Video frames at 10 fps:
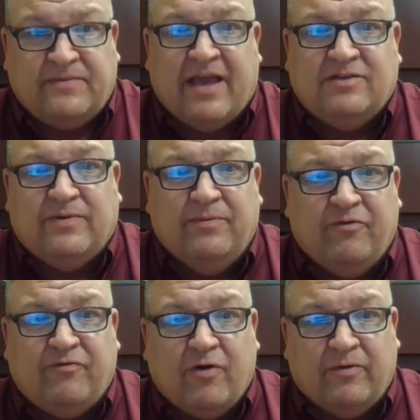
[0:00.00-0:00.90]
As we
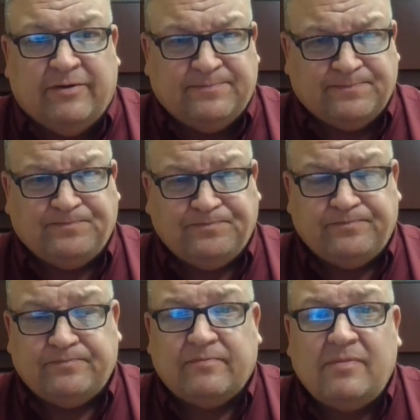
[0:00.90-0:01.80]
move forward,
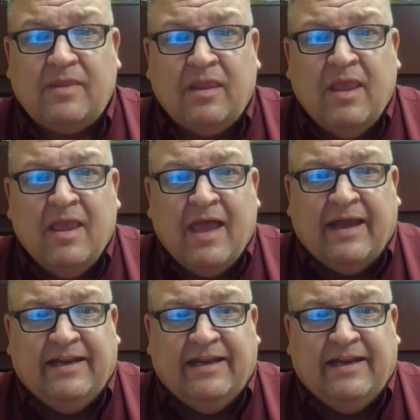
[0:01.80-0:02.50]
I